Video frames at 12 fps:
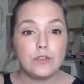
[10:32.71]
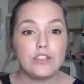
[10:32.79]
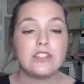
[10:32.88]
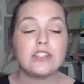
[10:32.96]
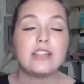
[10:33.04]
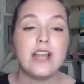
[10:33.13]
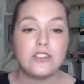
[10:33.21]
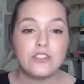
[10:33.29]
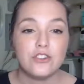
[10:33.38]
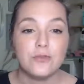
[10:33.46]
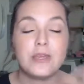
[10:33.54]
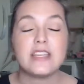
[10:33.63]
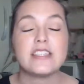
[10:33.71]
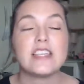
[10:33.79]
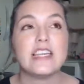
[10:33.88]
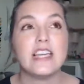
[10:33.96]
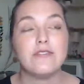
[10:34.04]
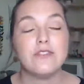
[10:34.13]
which is intentional because
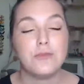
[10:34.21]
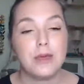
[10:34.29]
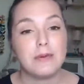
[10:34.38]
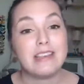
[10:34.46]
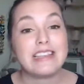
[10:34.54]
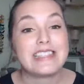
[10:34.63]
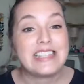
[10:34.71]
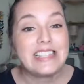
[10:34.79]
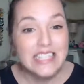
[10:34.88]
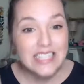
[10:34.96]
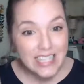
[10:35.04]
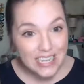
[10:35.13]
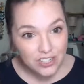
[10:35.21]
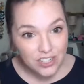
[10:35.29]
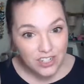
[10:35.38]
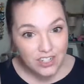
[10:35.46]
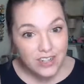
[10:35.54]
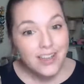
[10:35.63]
they give your baby that
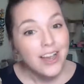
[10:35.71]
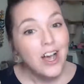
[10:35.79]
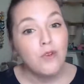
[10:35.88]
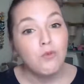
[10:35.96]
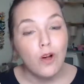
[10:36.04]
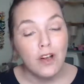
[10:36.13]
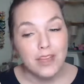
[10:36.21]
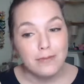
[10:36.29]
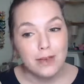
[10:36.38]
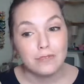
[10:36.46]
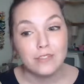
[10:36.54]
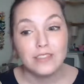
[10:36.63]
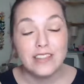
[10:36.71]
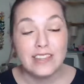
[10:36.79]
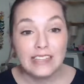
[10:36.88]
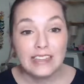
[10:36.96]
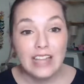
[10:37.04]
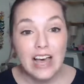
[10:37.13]
sensation of walking barefoot that
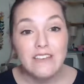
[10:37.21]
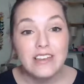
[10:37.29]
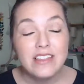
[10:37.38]
they love,